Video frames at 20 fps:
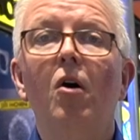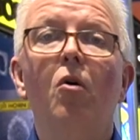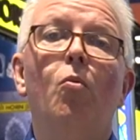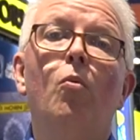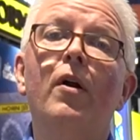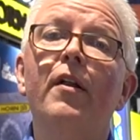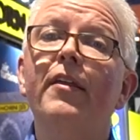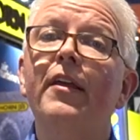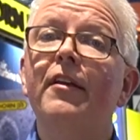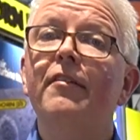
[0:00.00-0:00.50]

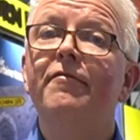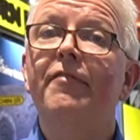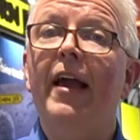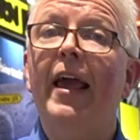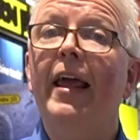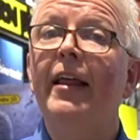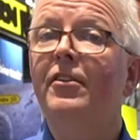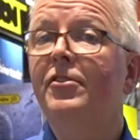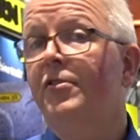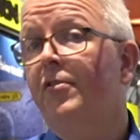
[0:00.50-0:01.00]
One of the
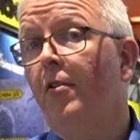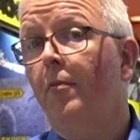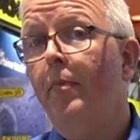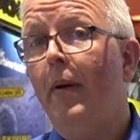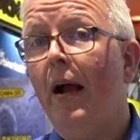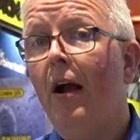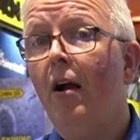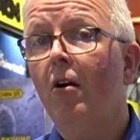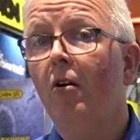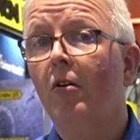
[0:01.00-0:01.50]
advantages of the
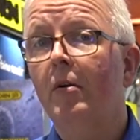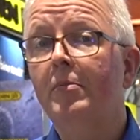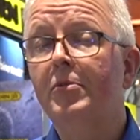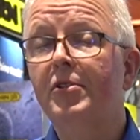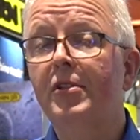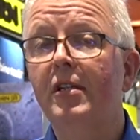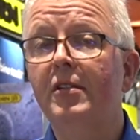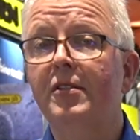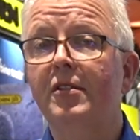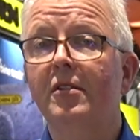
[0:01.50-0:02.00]
powRgrip
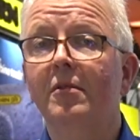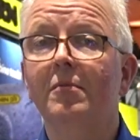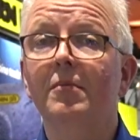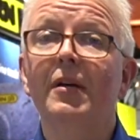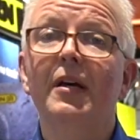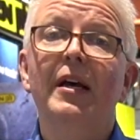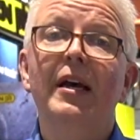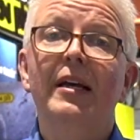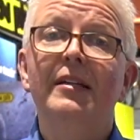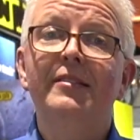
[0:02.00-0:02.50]
system
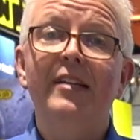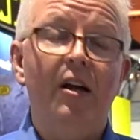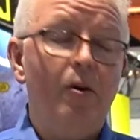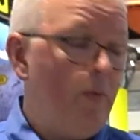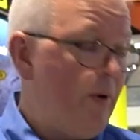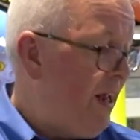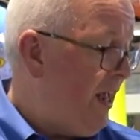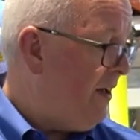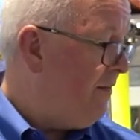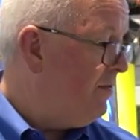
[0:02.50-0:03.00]
is that
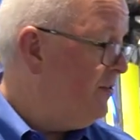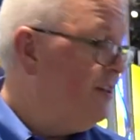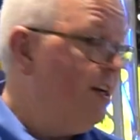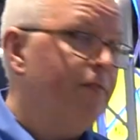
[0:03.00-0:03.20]
we have